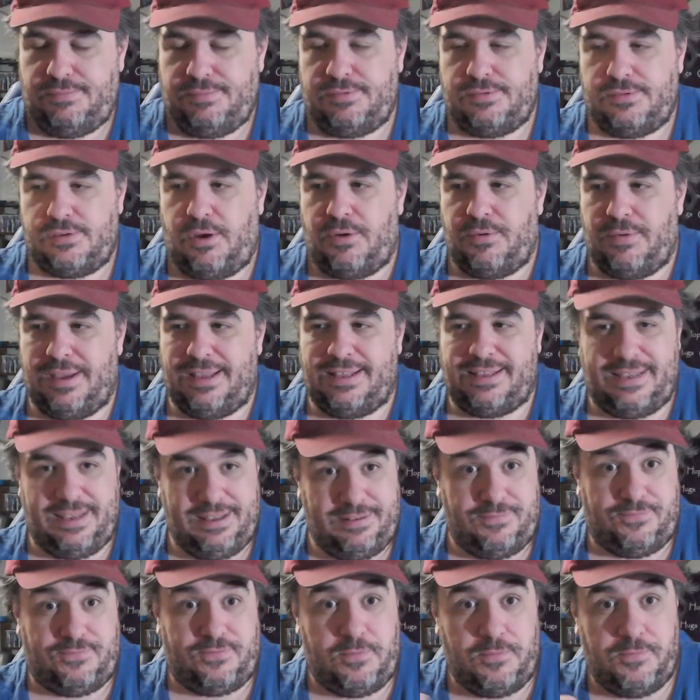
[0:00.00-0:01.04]

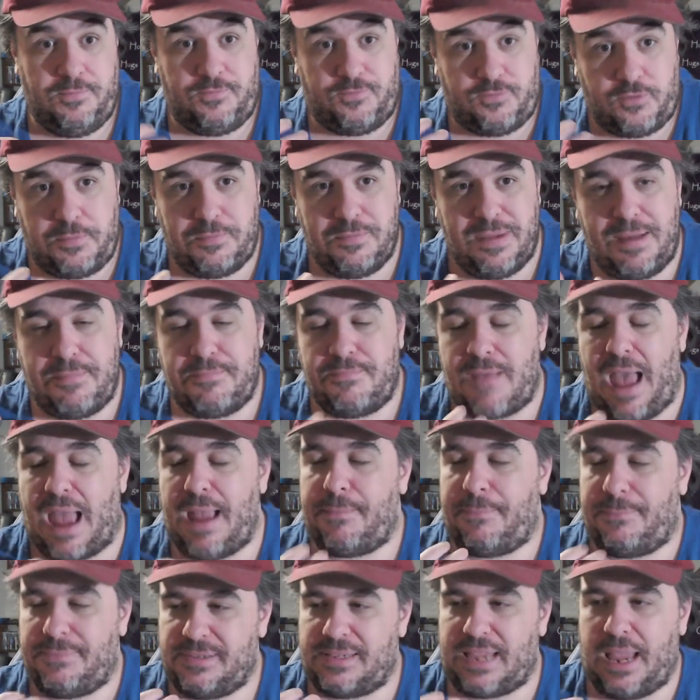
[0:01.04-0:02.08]
From me,
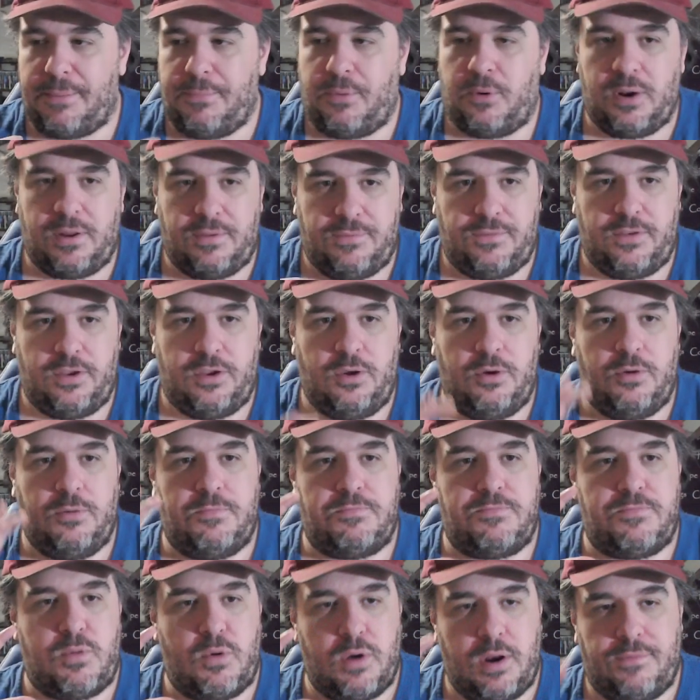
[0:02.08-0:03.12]
my standpoint of
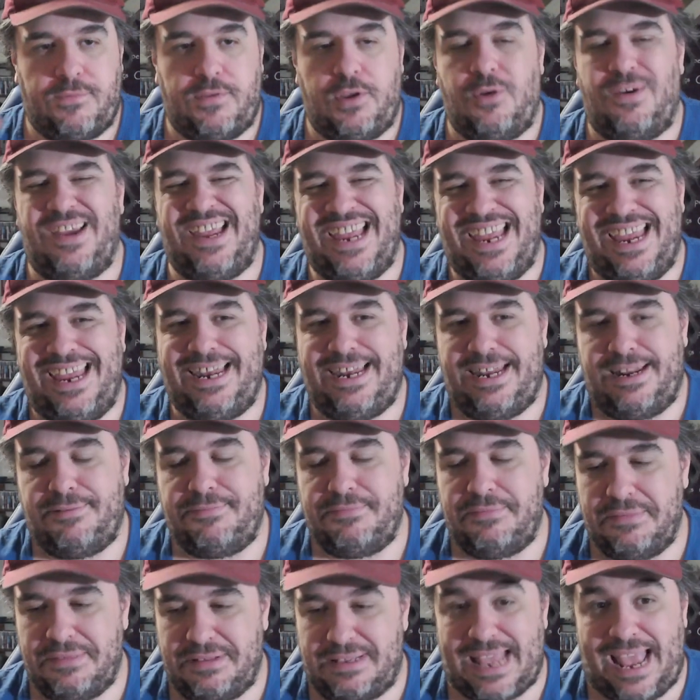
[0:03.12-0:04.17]
view, it
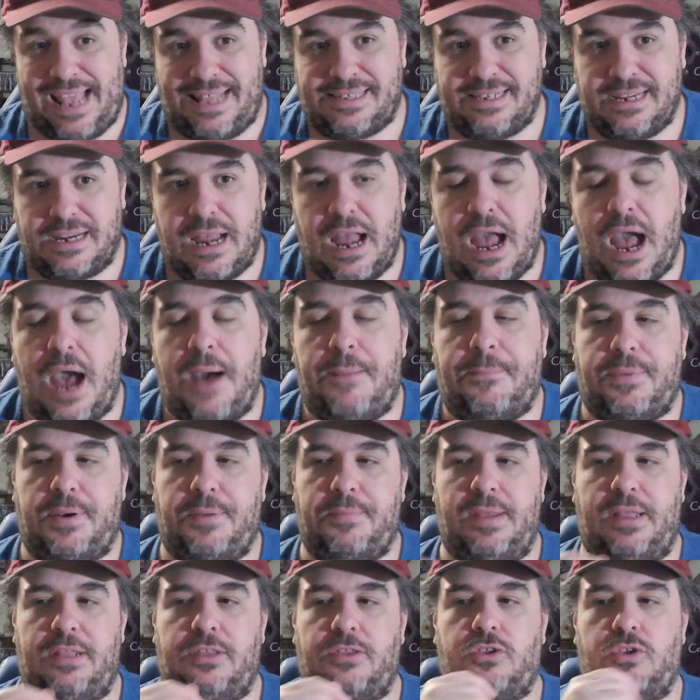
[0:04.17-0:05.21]
that's a
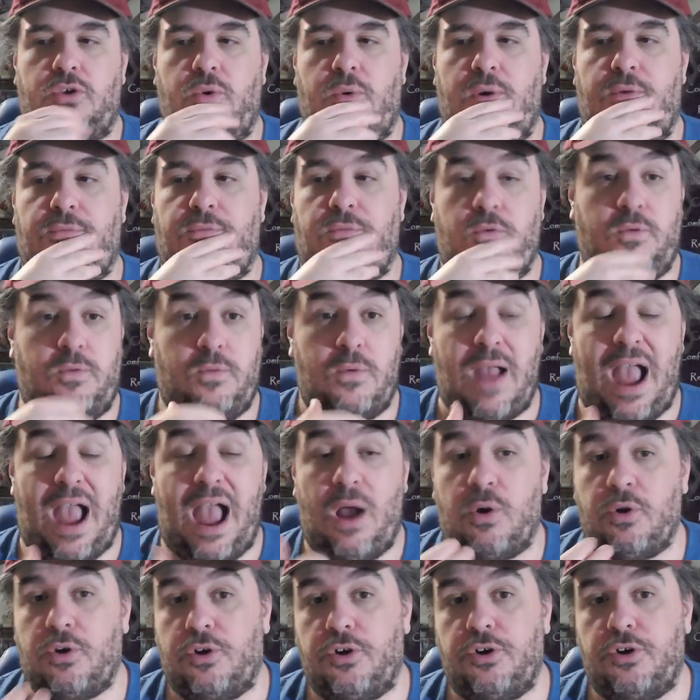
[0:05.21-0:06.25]
compliment to it for
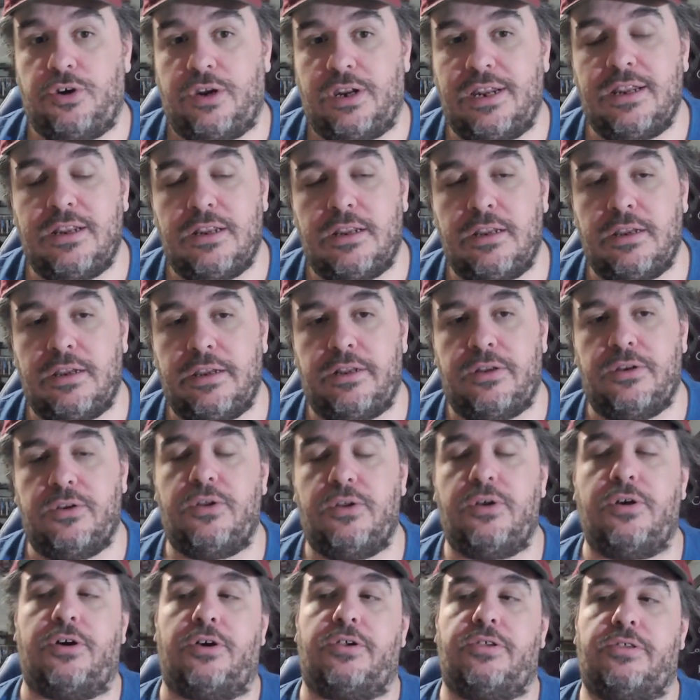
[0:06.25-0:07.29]
how good it
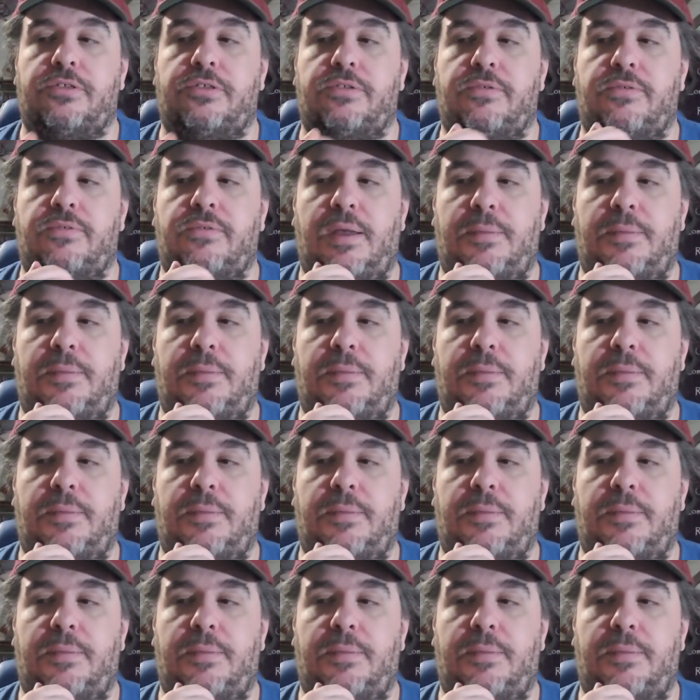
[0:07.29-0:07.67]
looks.